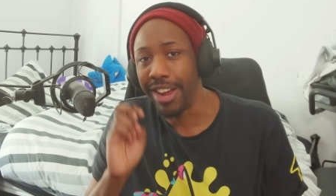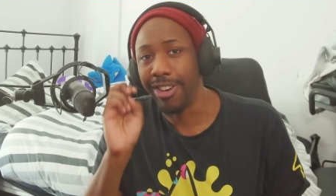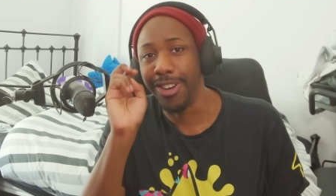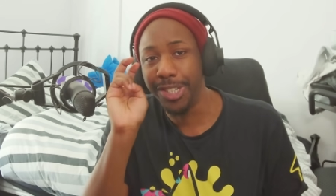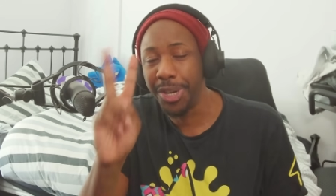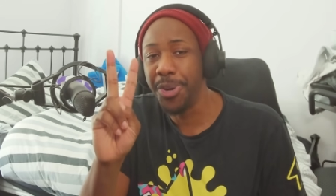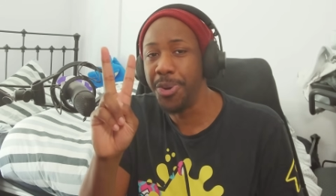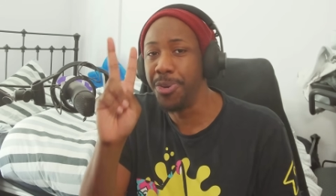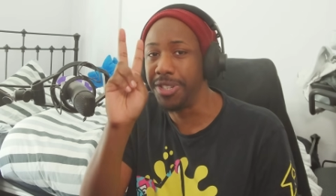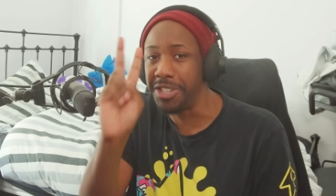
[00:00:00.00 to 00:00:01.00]
there are
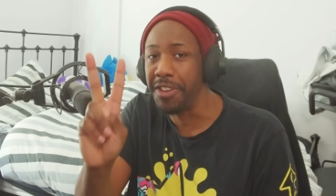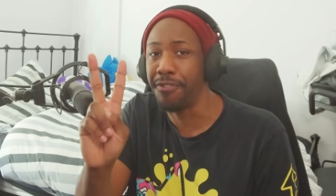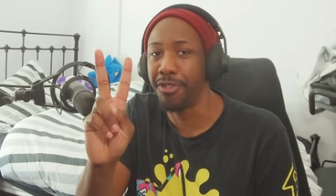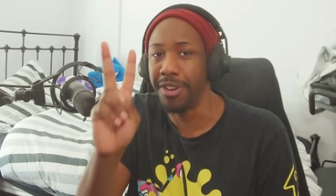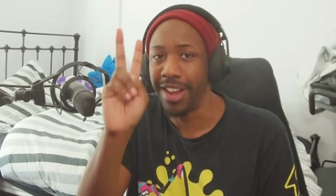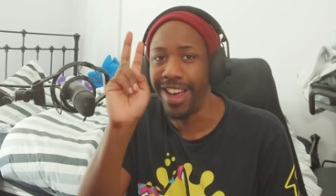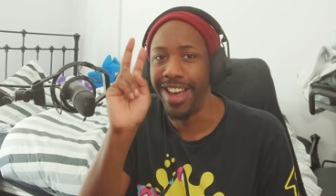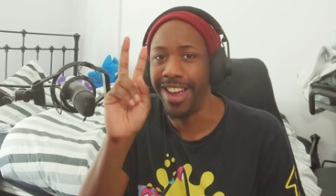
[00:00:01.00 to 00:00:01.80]
two different